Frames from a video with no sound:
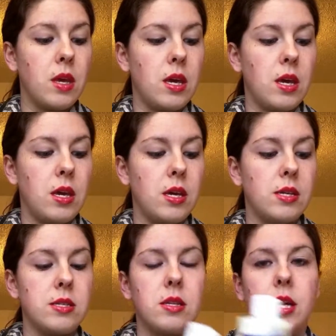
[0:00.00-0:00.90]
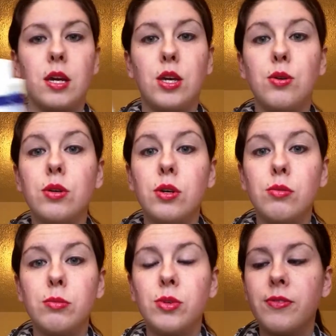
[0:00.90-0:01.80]
is like a
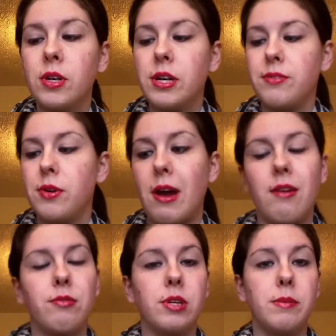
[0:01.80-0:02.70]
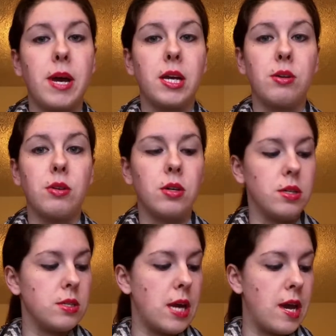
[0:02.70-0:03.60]
cuticle remover if you have really bad
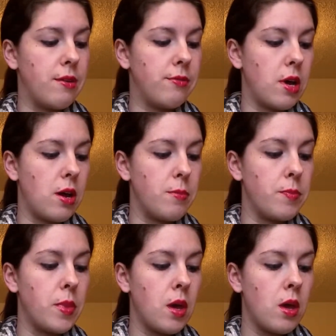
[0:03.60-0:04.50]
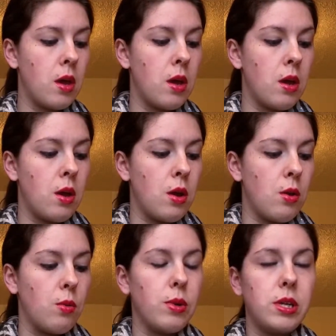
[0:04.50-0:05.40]
cuticles. I have
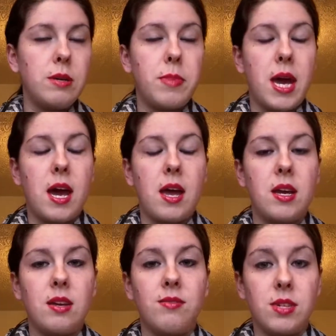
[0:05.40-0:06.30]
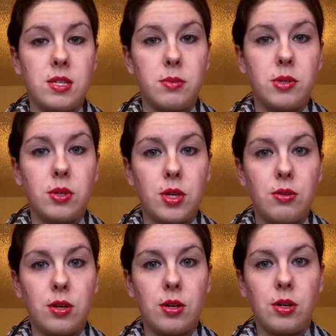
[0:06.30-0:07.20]
really bad invisible
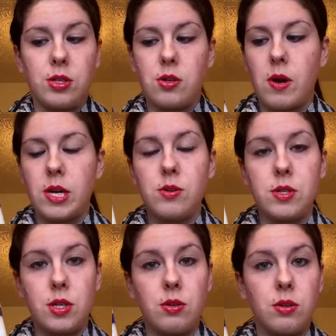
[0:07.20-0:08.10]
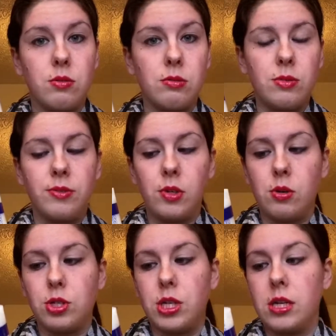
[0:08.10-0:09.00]
cuticle, so I use a cuticle remover
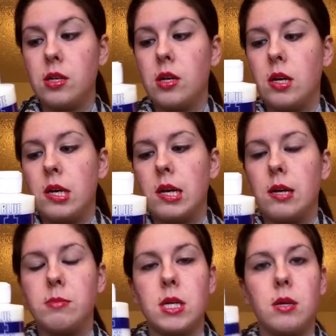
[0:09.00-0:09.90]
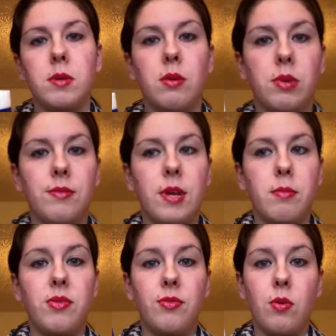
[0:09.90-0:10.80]
lotion to help get rid of
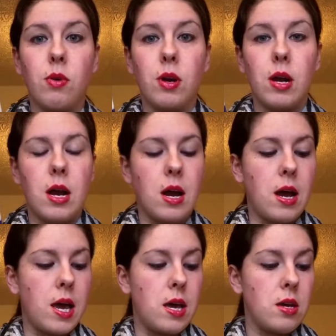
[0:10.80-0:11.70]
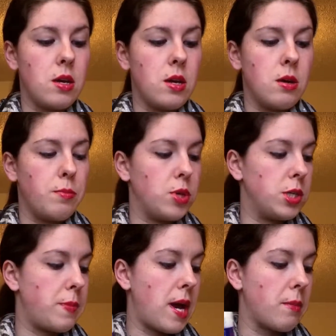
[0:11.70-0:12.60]
that before I
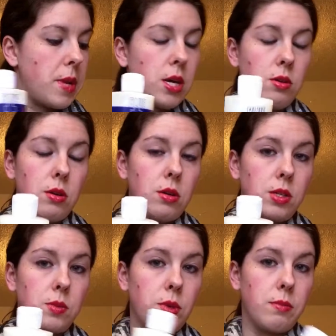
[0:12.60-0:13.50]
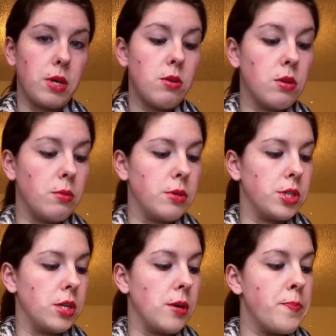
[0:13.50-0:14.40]
push back my cuticles with my cuticle
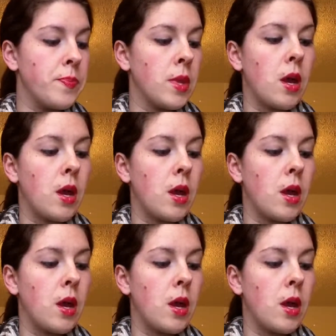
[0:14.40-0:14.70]
pusher.